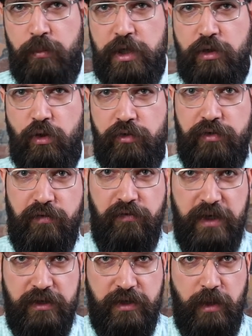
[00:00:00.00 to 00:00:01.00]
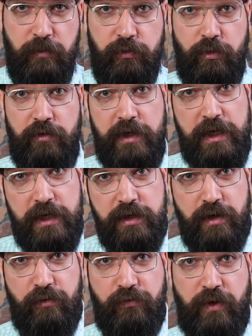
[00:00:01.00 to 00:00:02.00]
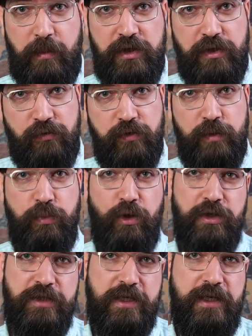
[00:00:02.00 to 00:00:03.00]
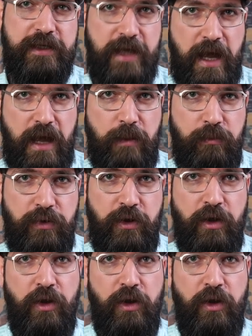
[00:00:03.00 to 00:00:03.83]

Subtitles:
because the victims were either from a different political camp